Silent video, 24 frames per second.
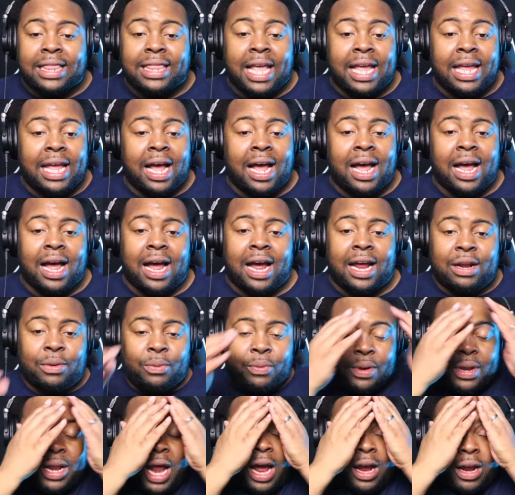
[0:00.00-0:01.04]

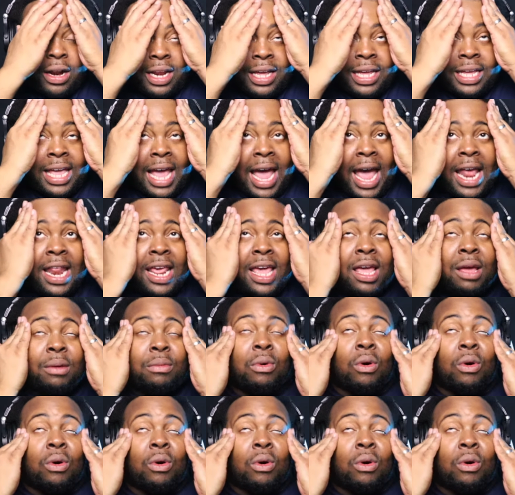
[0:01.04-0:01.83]
we're not going to get him,